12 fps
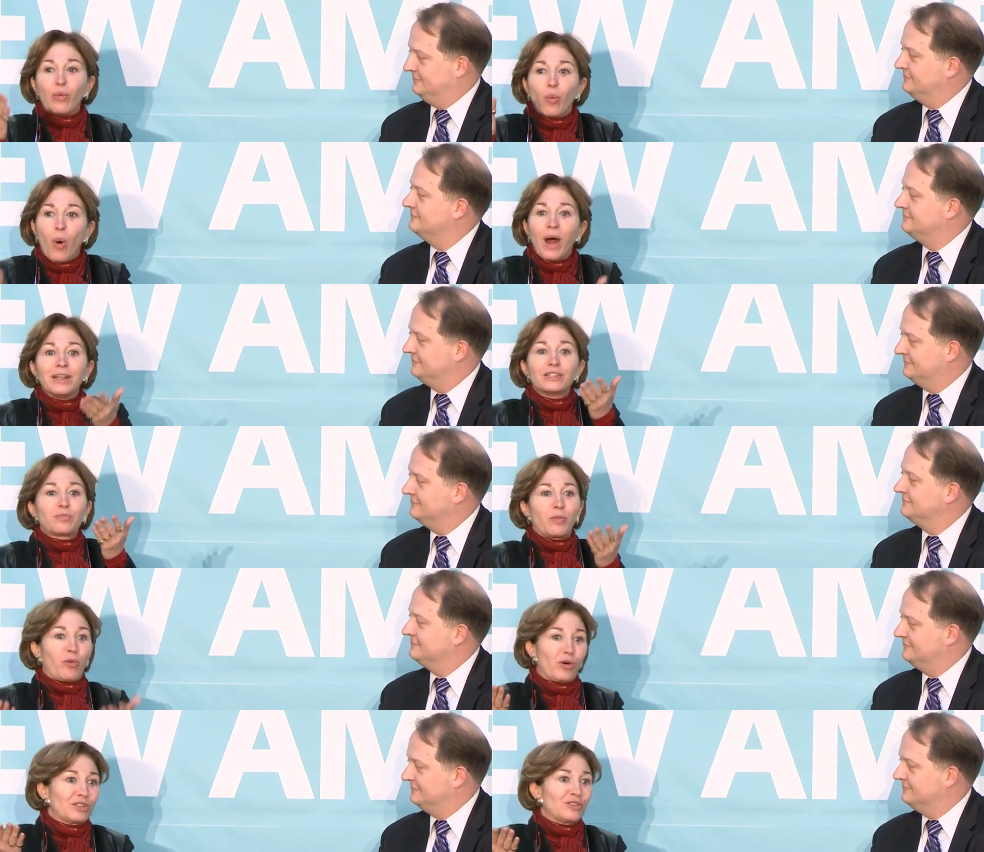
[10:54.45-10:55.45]
Speaker 1: What is
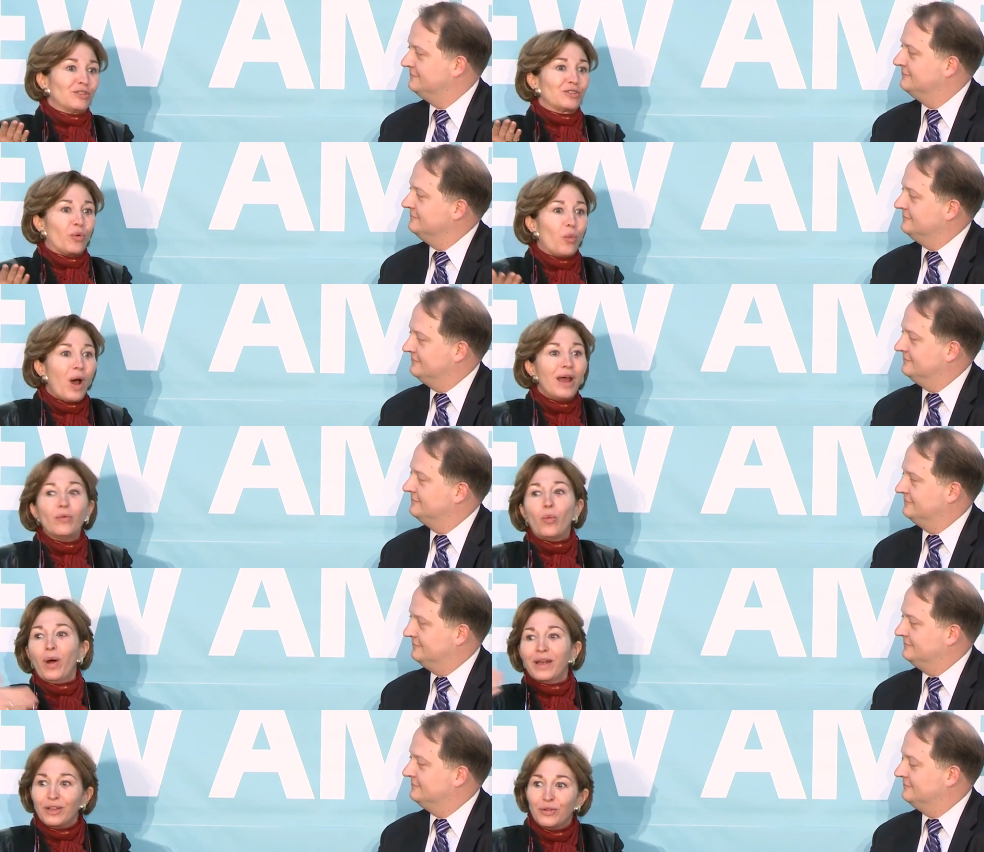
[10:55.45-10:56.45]
proportional to what
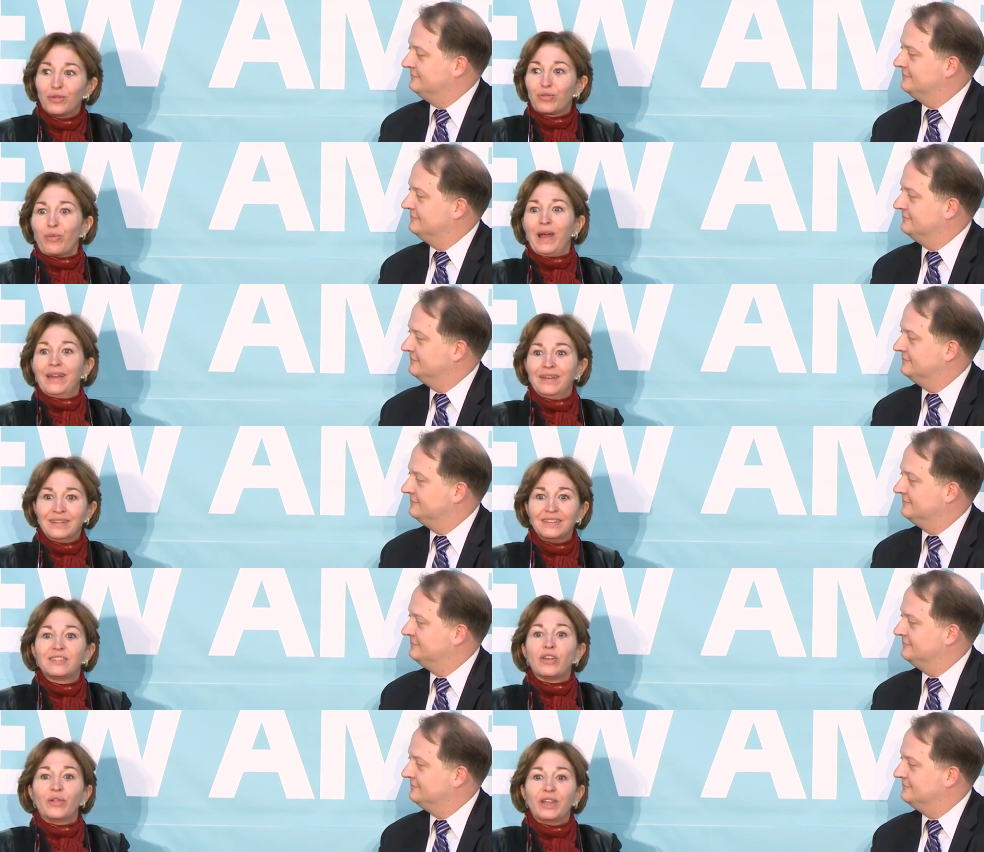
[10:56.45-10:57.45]
do you threaten
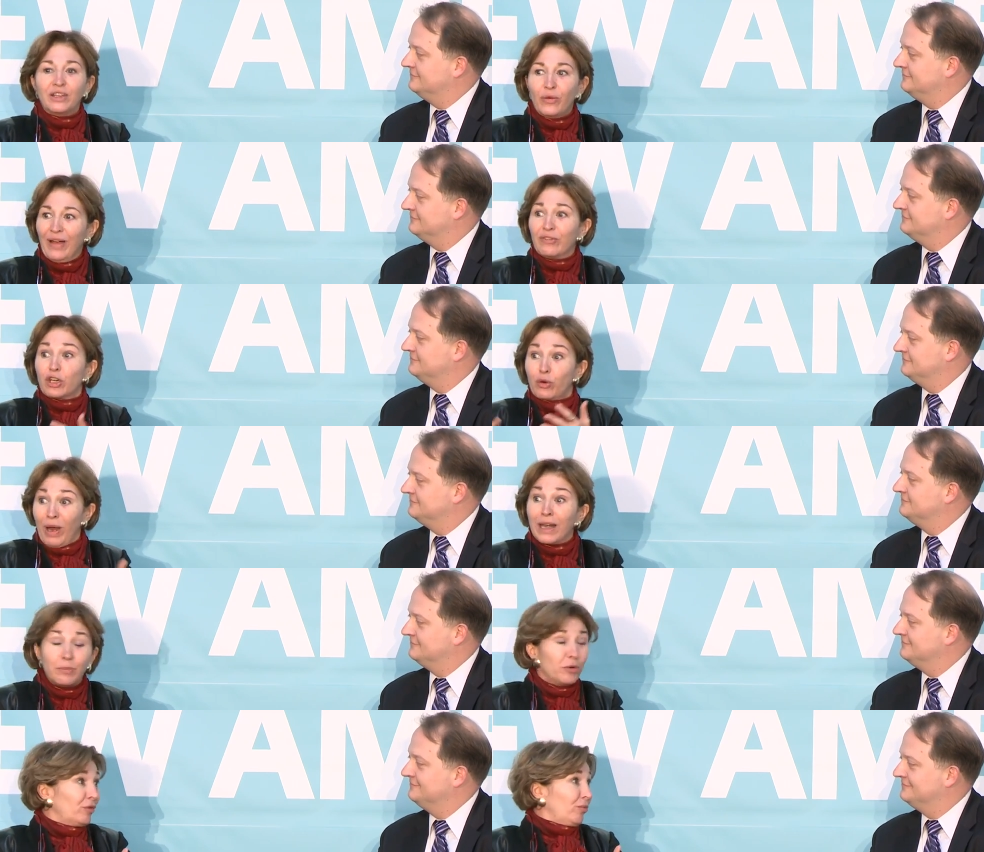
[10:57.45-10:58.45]
so that you have a
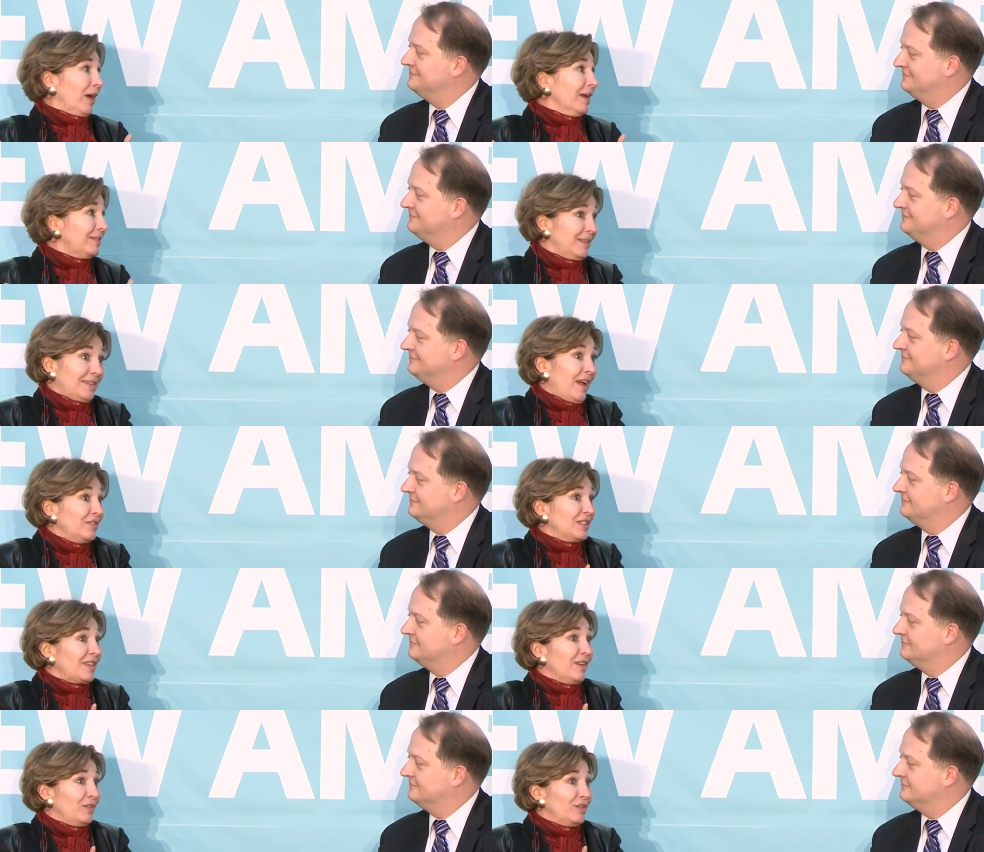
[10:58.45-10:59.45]
credible threat? Because
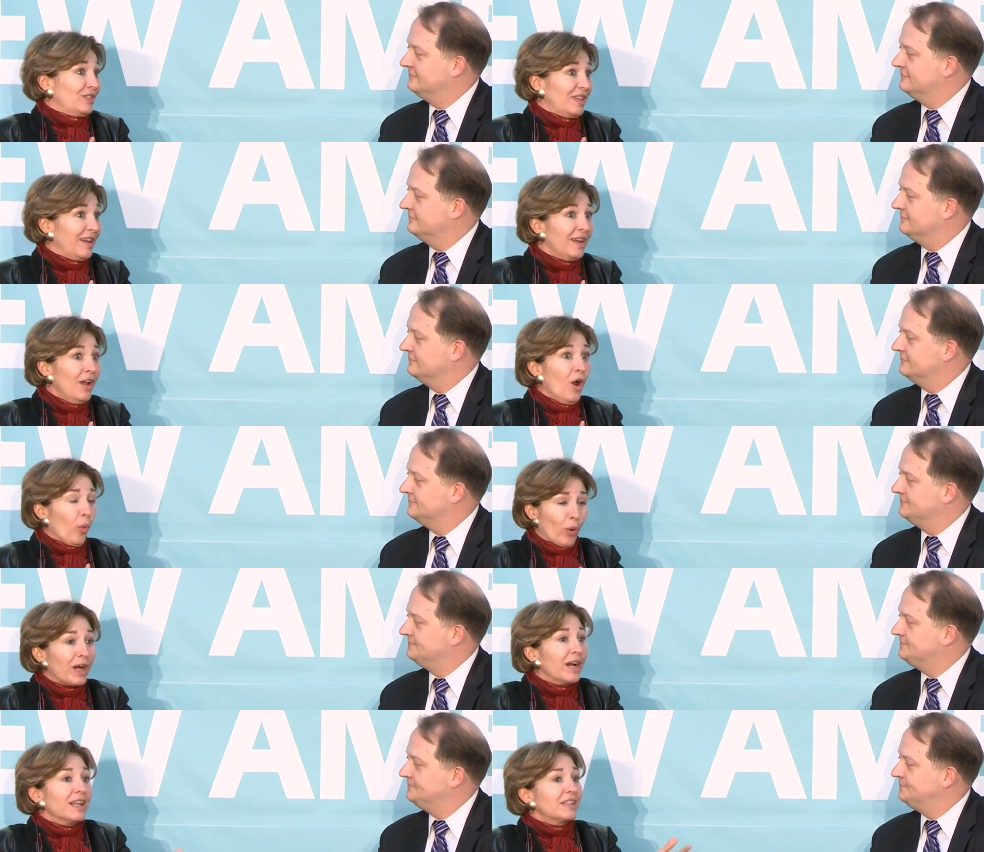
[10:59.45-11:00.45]
obviously if you say,
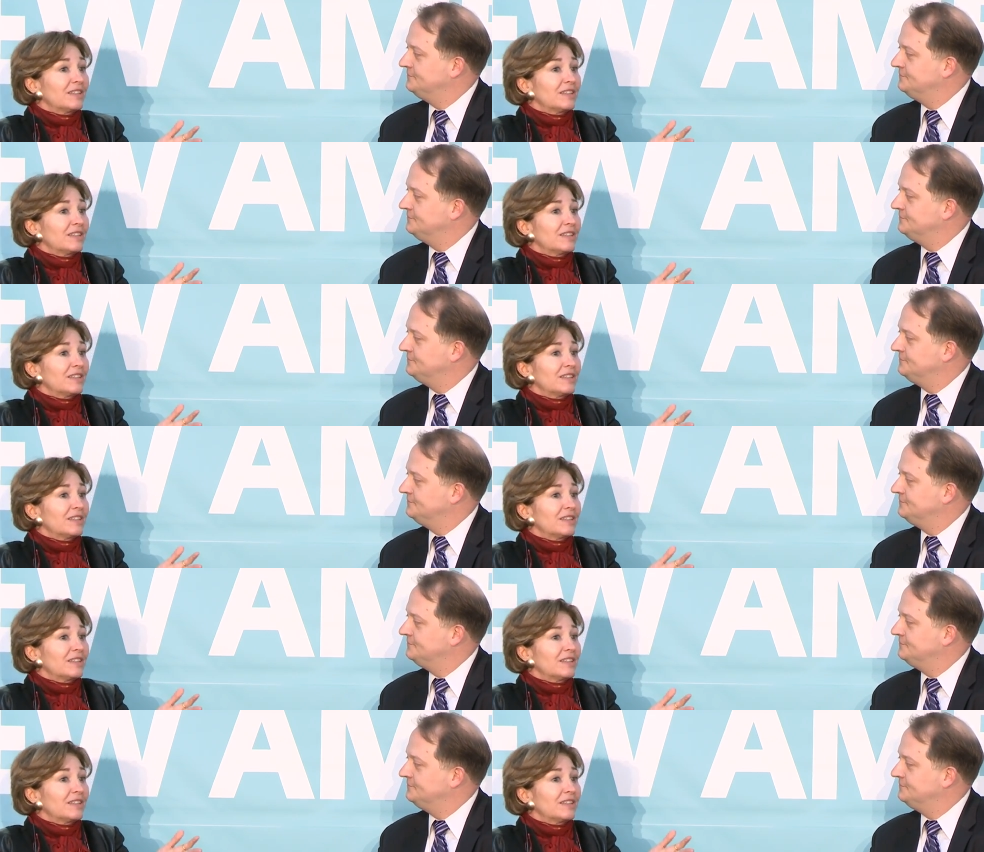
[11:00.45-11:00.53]
we're gonna